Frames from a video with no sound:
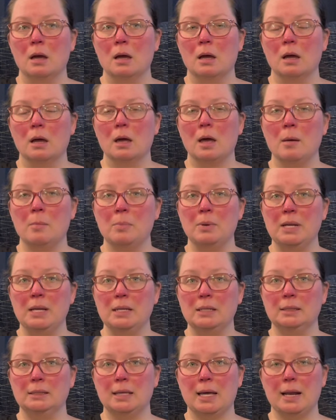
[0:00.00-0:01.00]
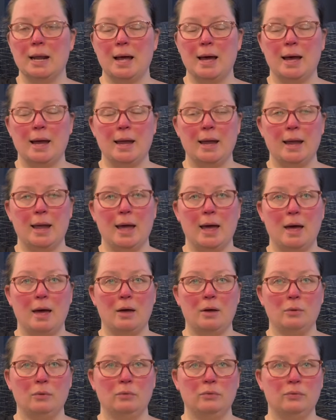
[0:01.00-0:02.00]
companies that I
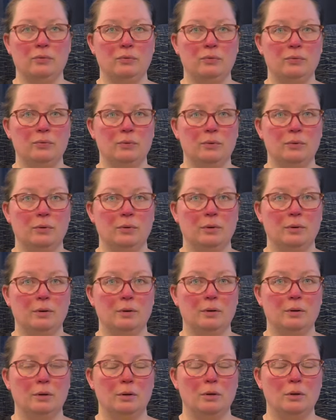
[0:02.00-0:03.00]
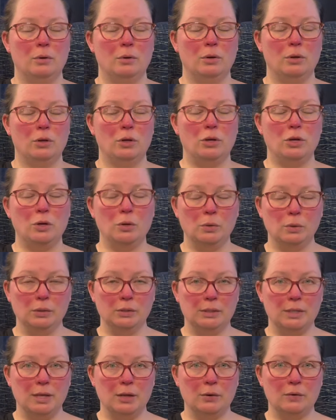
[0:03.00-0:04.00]
have
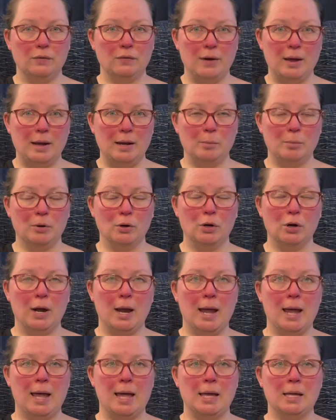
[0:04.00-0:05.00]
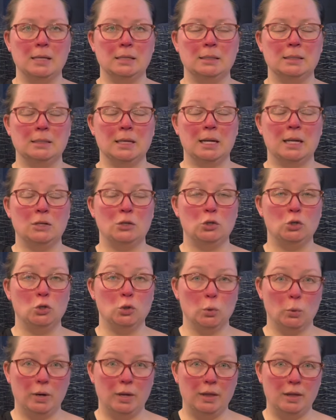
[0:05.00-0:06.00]
used their fiber and
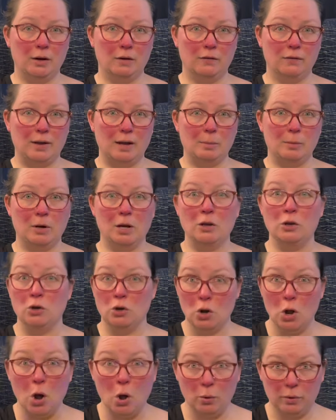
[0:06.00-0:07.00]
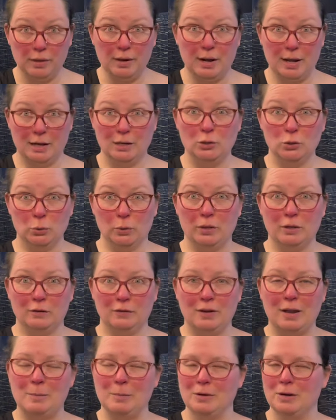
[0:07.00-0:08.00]
enjoy their fiber and know that I enjoy their
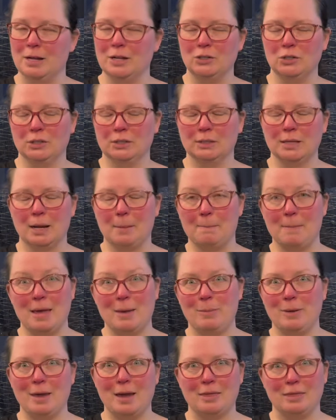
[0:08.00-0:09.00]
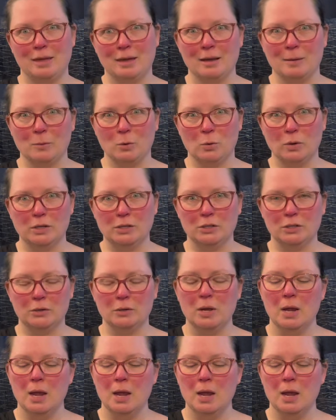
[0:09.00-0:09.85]
fiber, not just like maybe I think I'm going to.